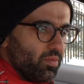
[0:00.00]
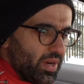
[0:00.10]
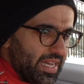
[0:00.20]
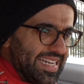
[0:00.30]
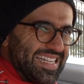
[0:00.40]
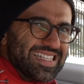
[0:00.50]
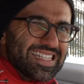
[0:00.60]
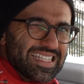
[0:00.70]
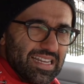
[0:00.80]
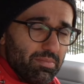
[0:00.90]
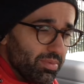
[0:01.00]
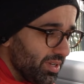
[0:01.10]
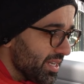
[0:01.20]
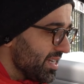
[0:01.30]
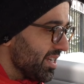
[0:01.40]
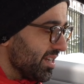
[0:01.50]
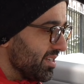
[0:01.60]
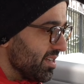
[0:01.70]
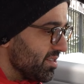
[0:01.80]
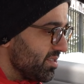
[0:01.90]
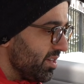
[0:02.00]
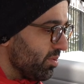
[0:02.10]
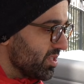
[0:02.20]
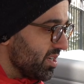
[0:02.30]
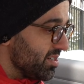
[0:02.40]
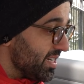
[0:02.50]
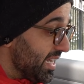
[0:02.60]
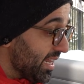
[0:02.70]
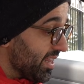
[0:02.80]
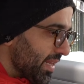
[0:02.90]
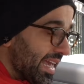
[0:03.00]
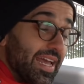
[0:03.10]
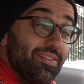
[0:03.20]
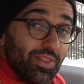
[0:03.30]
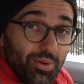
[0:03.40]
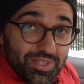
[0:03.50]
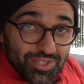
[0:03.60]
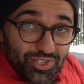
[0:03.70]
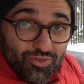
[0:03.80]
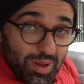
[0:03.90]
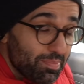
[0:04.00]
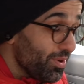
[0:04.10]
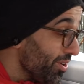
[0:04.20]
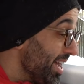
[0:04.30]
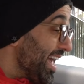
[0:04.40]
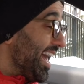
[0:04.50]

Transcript: when I disassemble it and, and, and see what's underneath. And even though it's a stripper